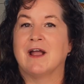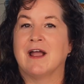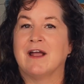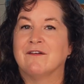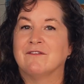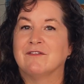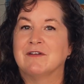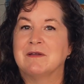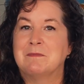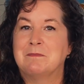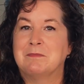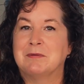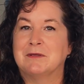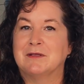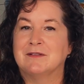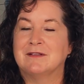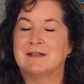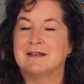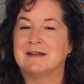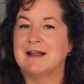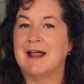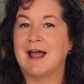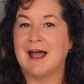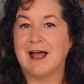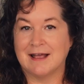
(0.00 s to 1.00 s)
Every
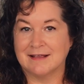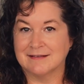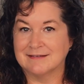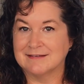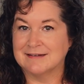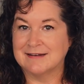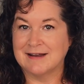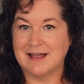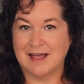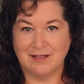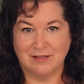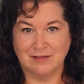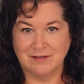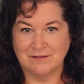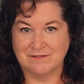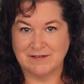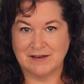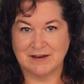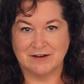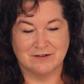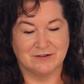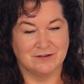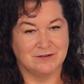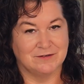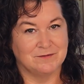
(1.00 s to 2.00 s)
building has an
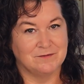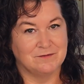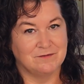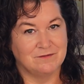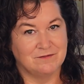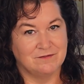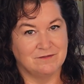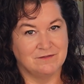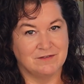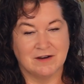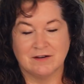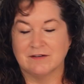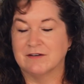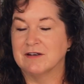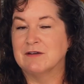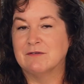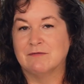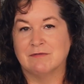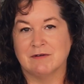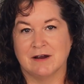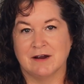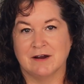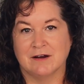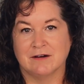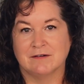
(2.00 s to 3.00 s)
elevator, very
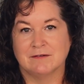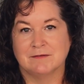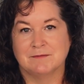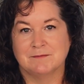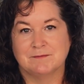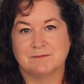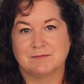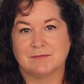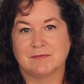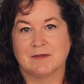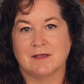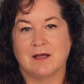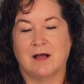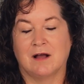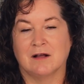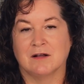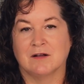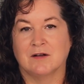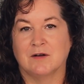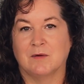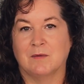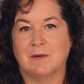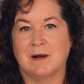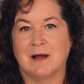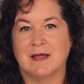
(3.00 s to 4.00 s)
rare on
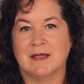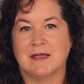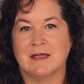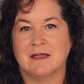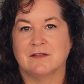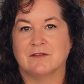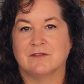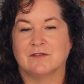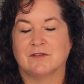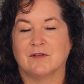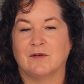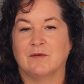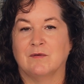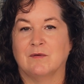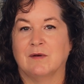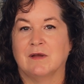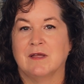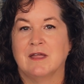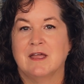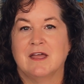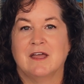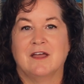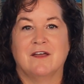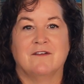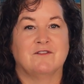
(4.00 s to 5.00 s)
Kauai. So
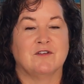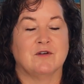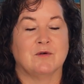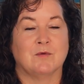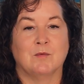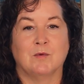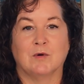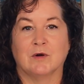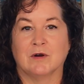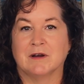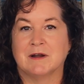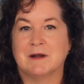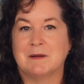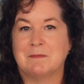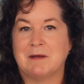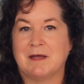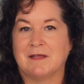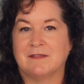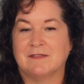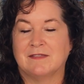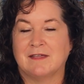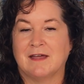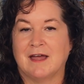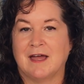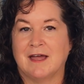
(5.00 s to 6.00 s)
if you're worried
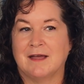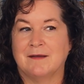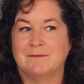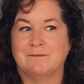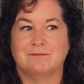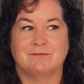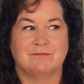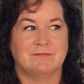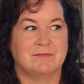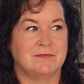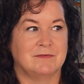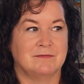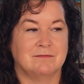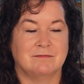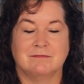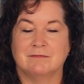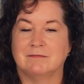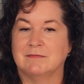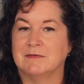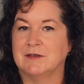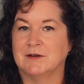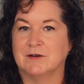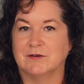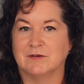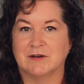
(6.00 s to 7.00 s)
about that,
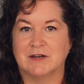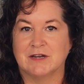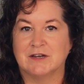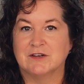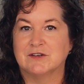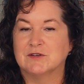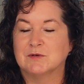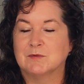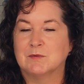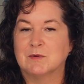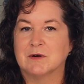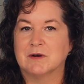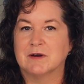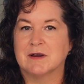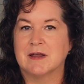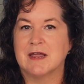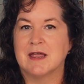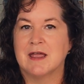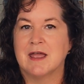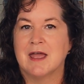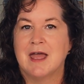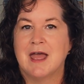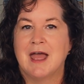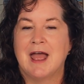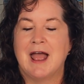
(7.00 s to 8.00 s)
you don't need to worry.